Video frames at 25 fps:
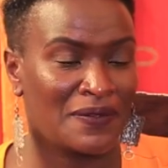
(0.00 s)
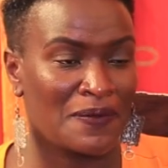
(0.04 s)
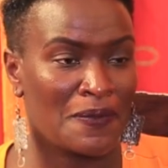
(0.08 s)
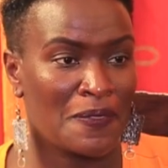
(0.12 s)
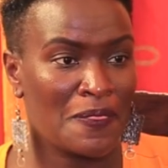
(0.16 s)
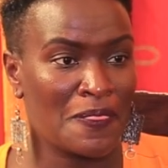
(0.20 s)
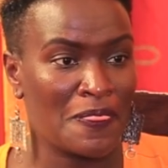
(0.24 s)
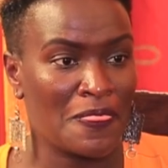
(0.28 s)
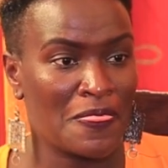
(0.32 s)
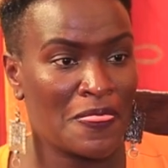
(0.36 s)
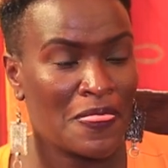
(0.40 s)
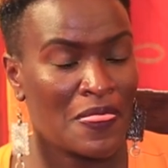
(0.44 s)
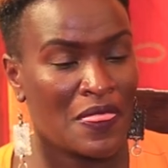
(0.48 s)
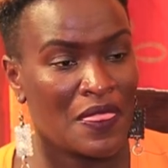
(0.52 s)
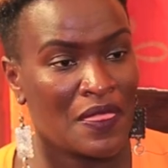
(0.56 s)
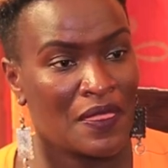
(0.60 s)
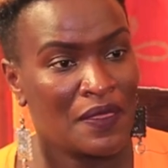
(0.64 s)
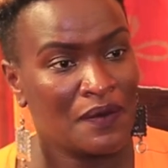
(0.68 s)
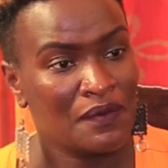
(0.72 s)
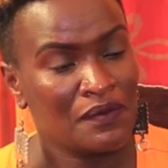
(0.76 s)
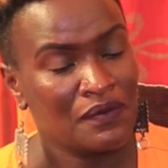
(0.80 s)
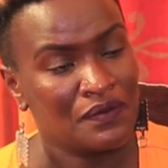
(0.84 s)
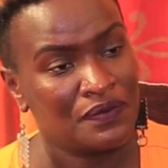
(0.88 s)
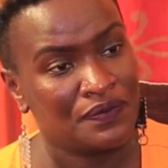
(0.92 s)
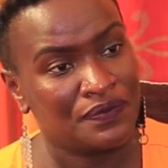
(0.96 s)
Great. So
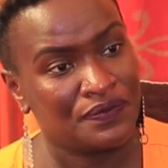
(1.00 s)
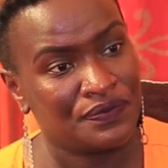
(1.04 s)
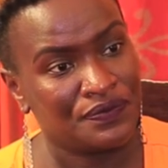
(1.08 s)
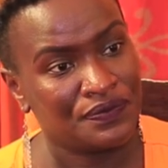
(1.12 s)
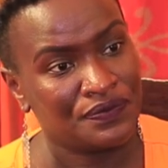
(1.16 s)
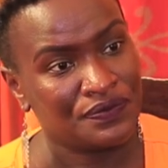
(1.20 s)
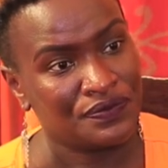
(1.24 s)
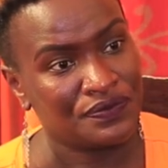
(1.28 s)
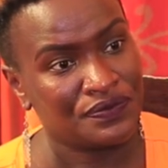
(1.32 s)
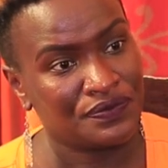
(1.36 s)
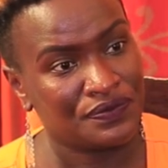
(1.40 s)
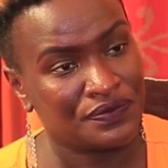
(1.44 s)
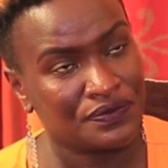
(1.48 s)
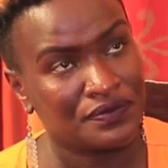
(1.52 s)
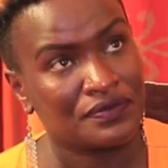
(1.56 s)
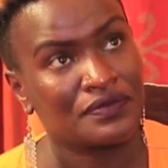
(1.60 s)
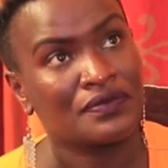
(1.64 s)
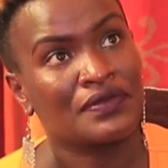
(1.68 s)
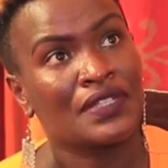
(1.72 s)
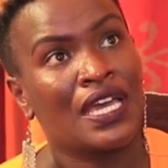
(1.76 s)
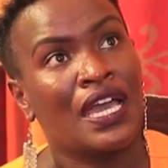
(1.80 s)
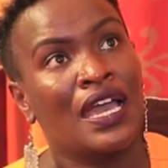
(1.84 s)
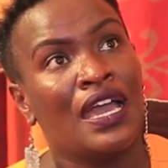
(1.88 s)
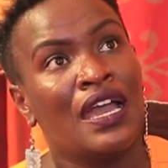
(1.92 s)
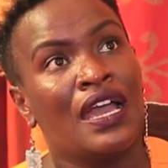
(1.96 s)
how do you monetize
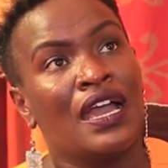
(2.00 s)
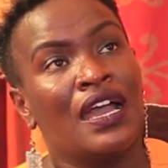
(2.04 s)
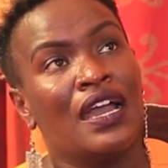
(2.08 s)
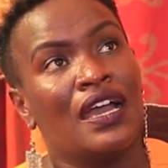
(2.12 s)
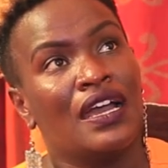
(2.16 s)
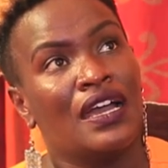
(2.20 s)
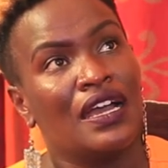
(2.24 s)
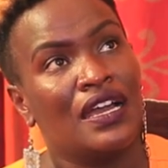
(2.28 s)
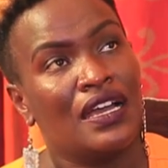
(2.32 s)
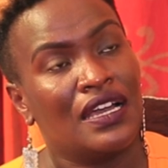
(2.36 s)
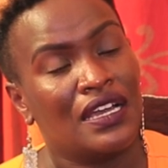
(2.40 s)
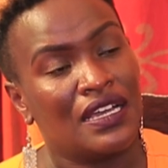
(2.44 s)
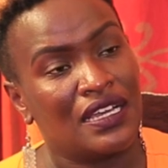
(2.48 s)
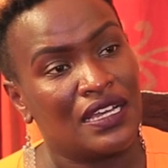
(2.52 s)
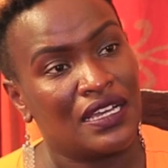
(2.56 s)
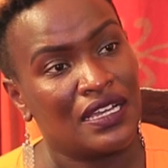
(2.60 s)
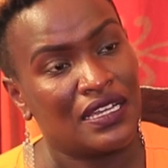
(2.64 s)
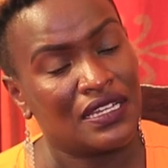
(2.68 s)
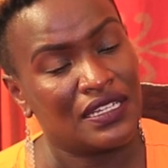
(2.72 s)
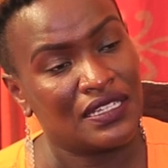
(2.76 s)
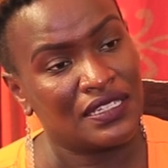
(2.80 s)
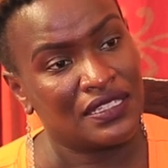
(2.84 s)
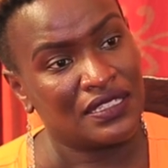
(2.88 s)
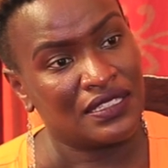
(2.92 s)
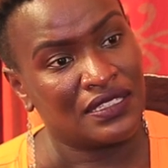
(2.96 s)
videos? If
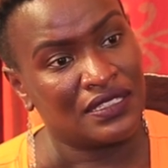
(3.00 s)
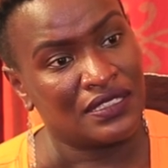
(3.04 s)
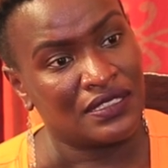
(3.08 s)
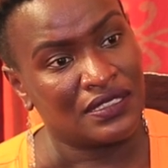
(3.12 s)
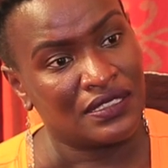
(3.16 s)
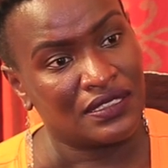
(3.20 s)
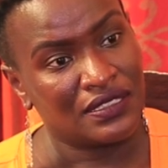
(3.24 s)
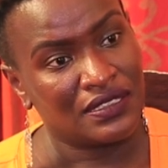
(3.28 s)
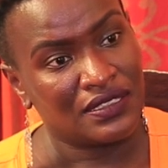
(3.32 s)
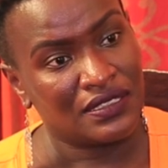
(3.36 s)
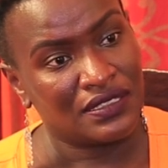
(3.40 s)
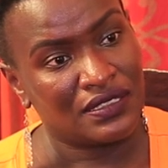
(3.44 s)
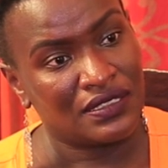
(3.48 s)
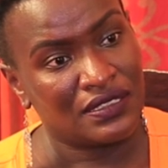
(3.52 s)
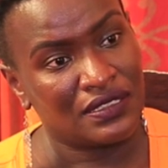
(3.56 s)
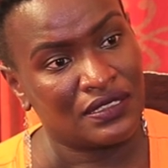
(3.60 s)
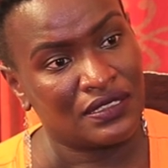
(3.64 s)
someone wants to start